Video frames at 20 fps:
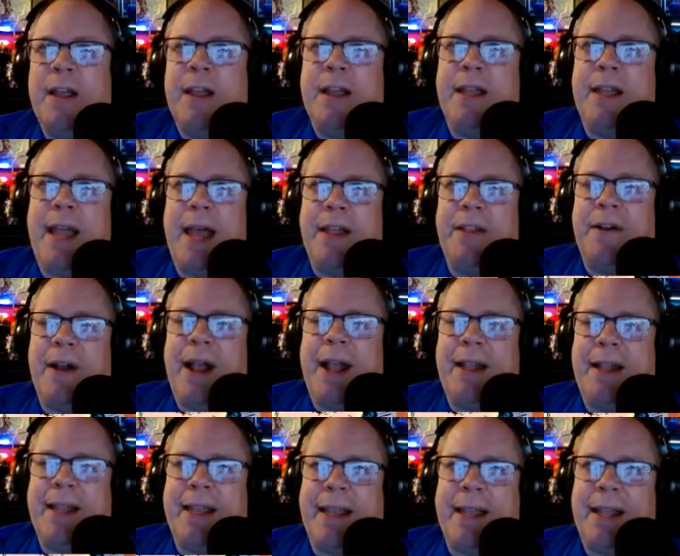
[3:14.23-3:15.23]
yeah, they're
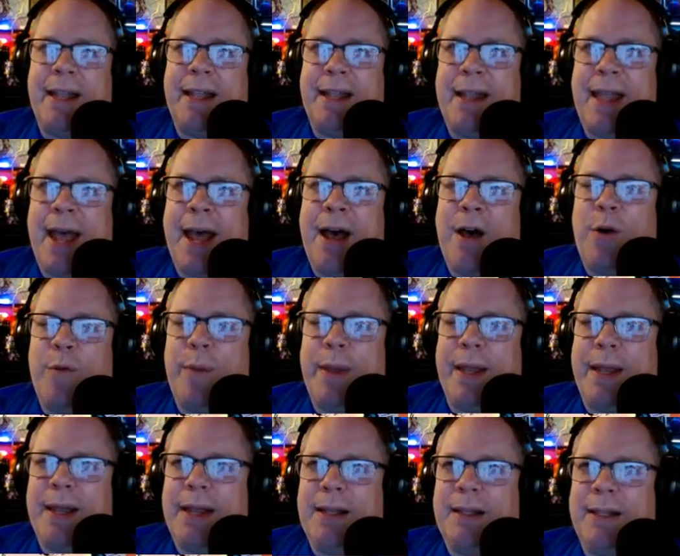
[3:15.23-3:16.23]
ending it now
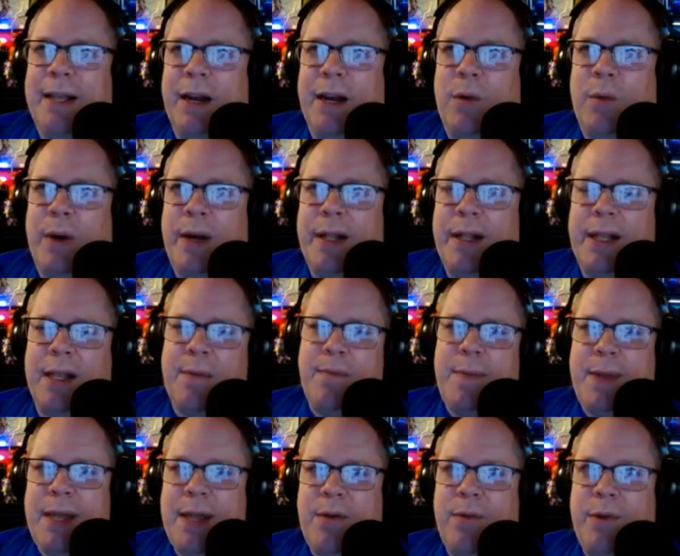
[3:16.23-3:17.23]
because they don't want it to
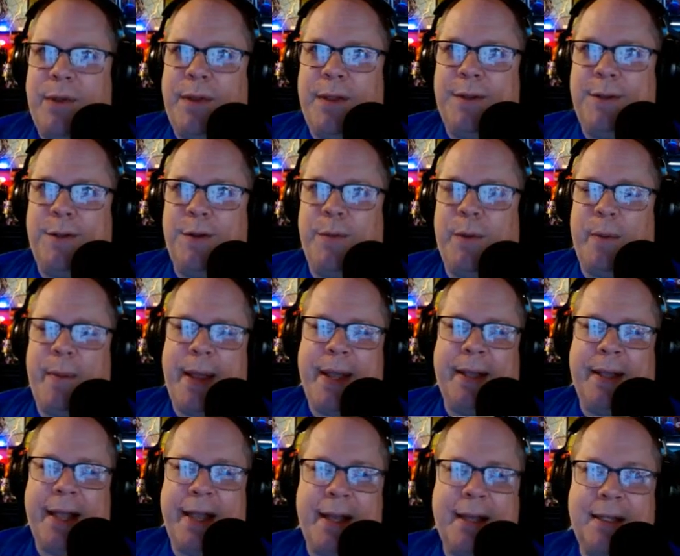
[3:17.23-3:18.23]
compete with the Superman
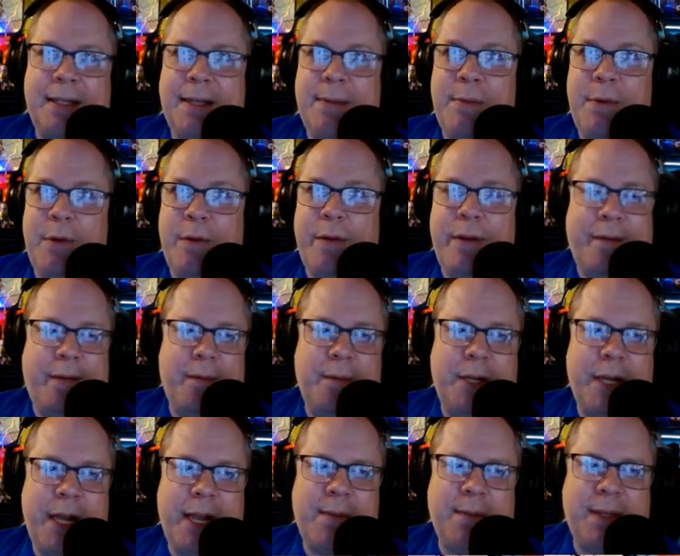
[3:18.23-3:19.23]
Legacy movie from
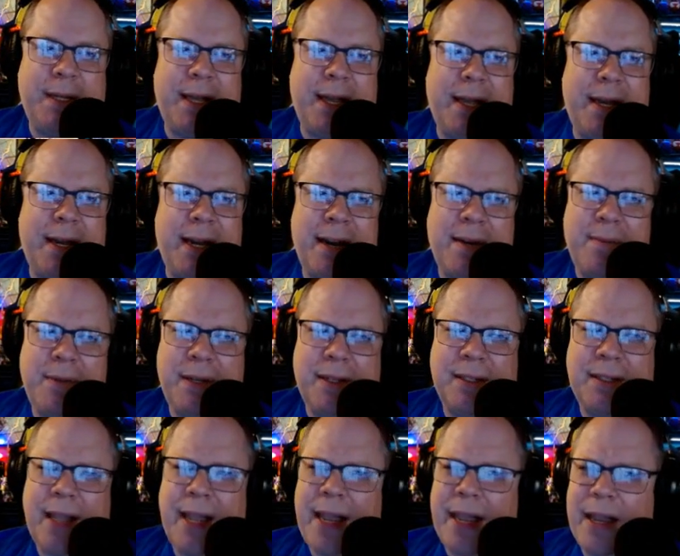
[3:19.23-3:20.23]
James Gunn. And oh, I'm
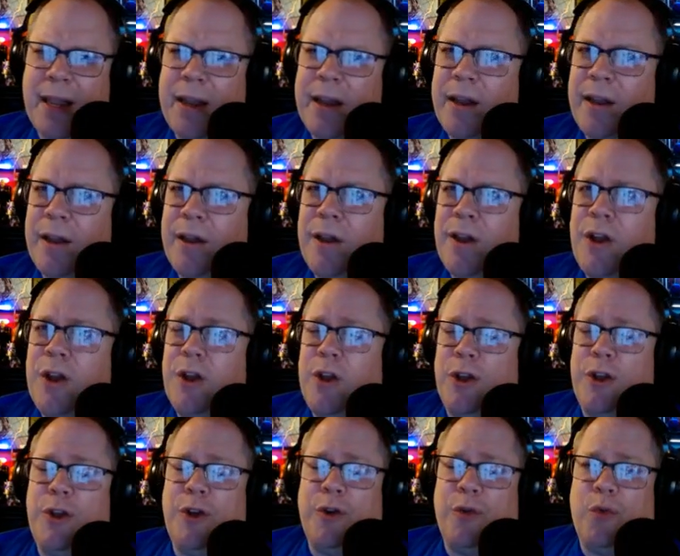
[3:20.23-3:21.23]
just like, no.
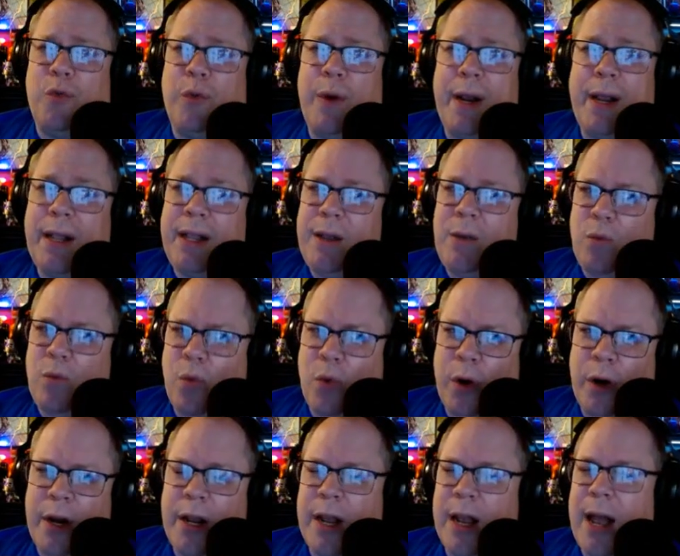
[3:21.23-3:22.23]
you're really
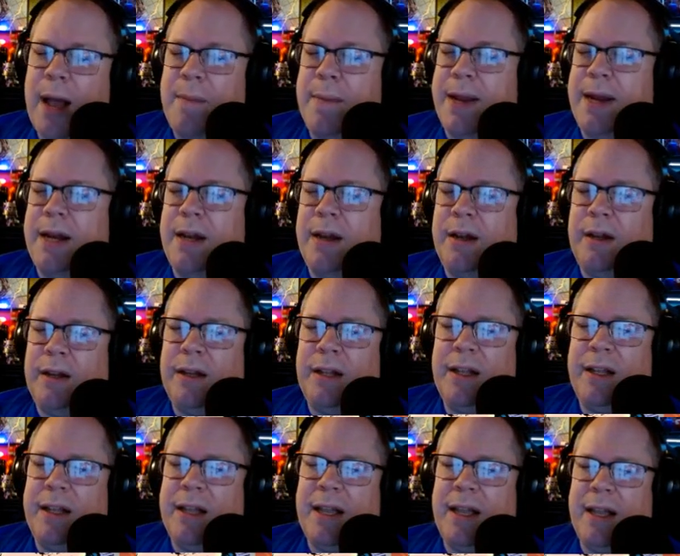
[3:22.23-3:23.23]
worried. I mean,
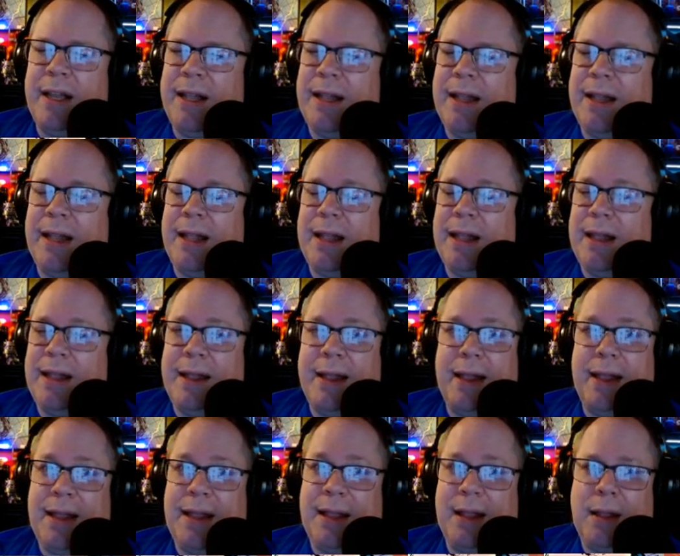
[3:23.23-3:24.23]
that's uh the
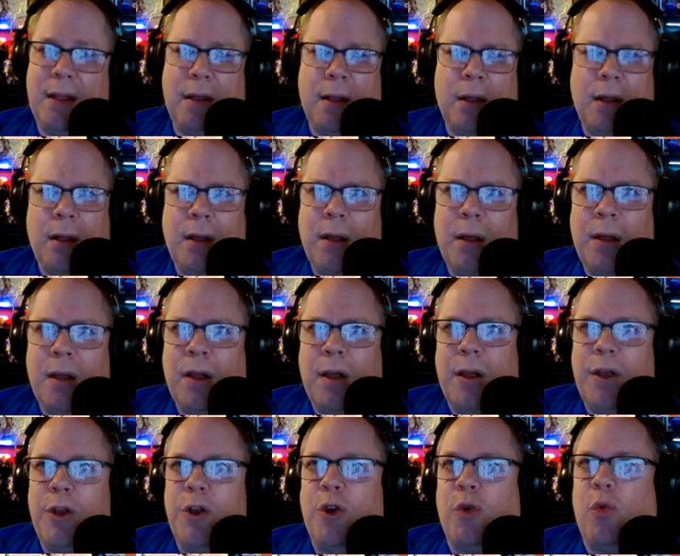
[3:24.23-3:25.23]
reason for doing it.
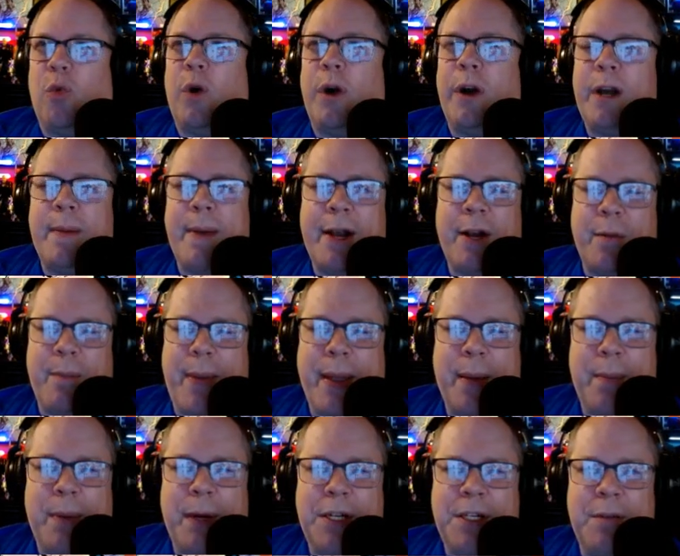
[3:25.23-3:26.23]
You're worried about your
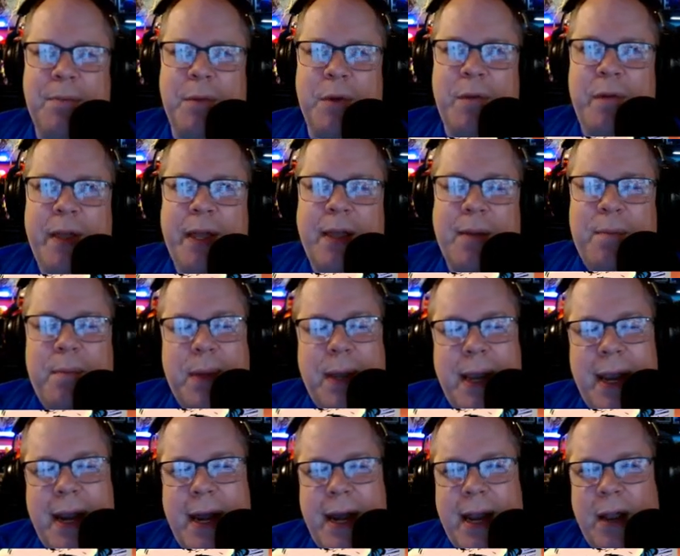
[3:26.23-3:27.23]
big budget movie
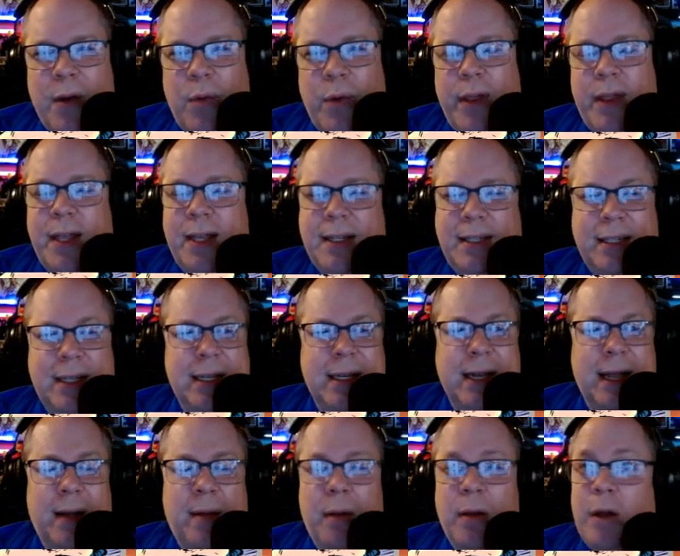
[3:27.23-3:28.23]
competing with a
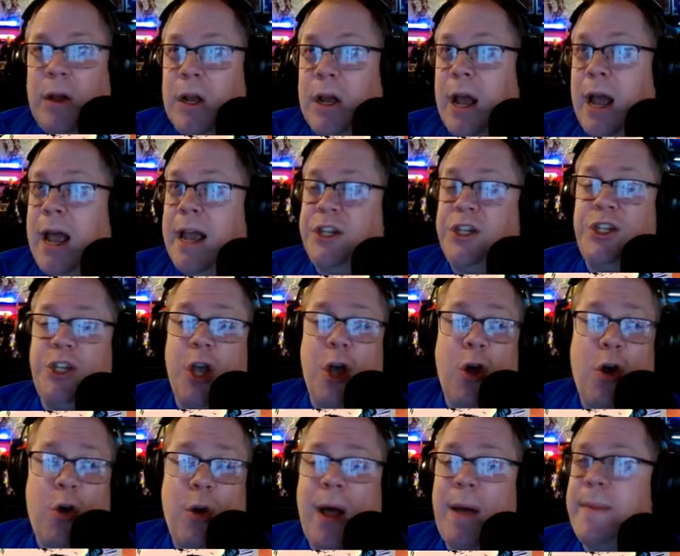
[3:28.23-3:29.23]
CW. A
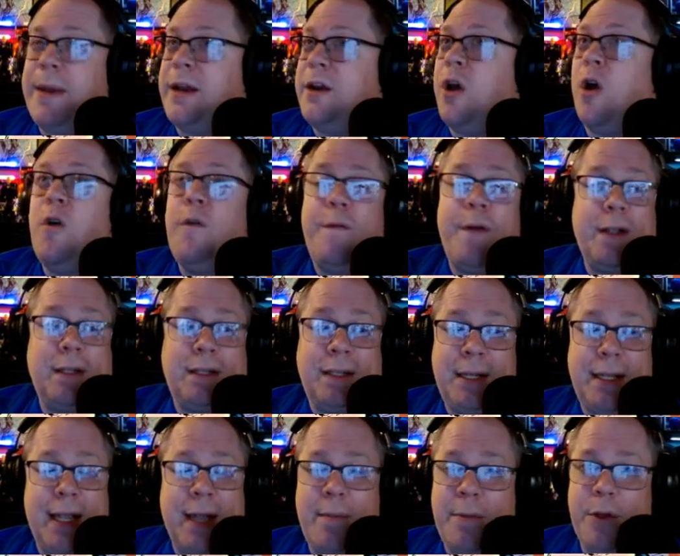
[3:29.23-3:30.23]
show, I mean, no offense,
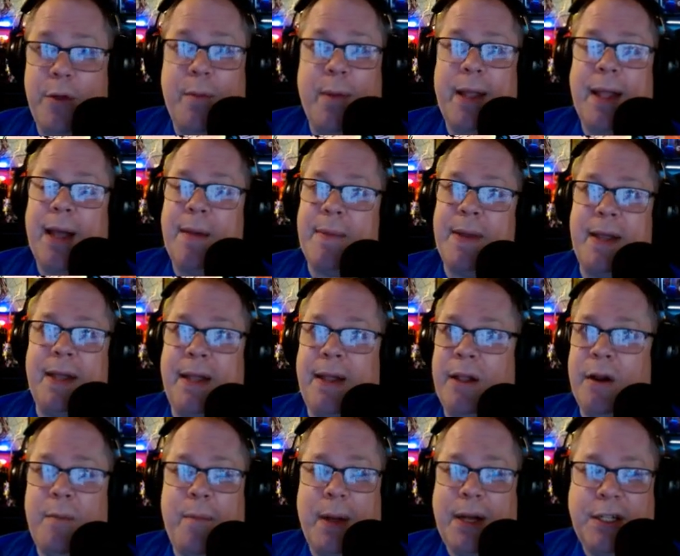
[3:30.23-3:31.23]
CW, but I mean,
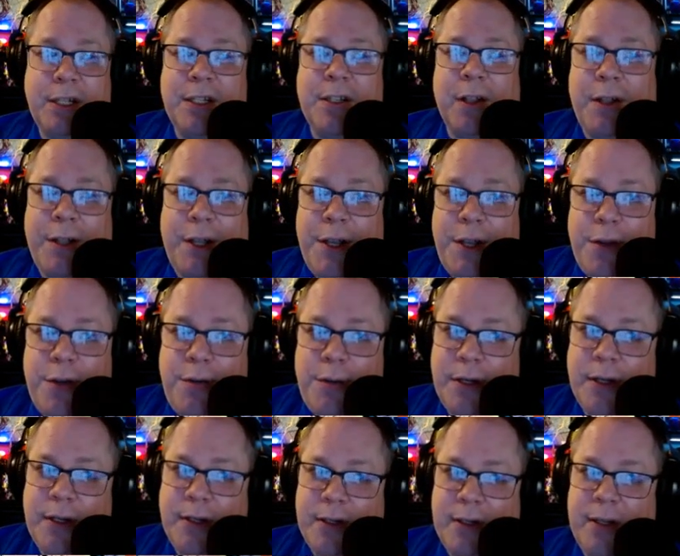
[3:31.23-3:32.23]
their budget's not the
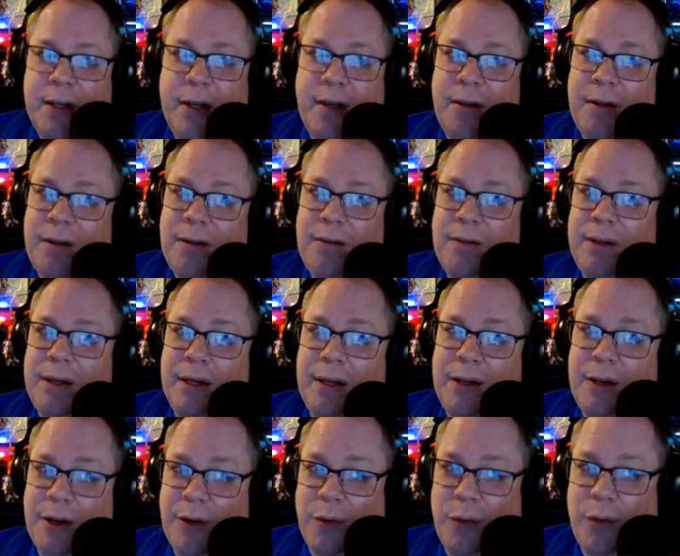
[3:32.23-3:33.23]
hugest, so yeah,
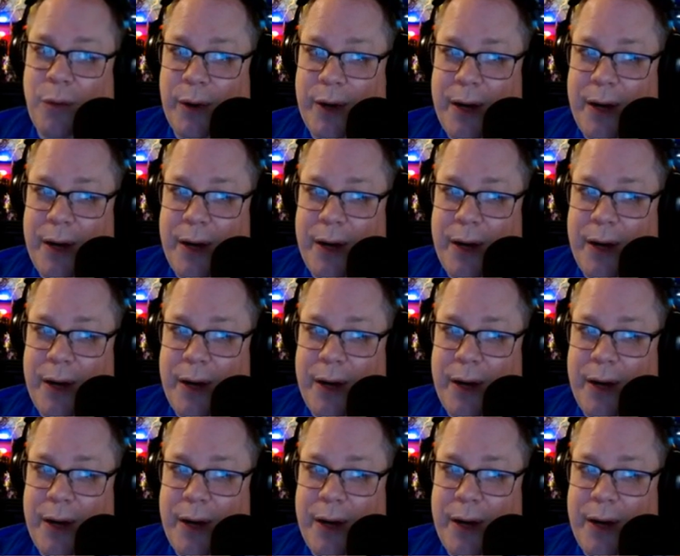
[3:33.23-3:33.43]
no,